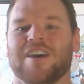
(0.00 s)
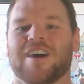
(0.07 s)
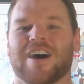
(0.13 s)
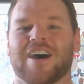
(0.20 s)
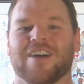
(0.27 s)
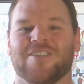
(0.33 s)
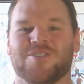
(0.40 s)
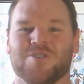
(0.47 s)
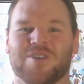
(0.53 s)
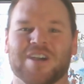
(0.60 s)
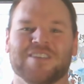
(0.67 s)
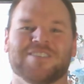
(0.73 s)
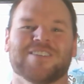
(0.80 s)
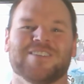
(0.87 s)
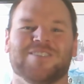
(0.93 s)
uh, that you
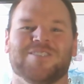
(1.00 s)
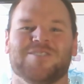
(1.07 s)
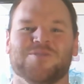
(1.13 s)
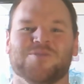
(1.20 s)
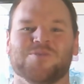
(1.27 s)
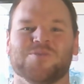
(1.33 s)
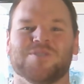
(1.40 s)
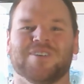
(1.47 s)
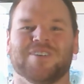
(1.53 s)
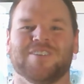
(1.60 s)
guys can do.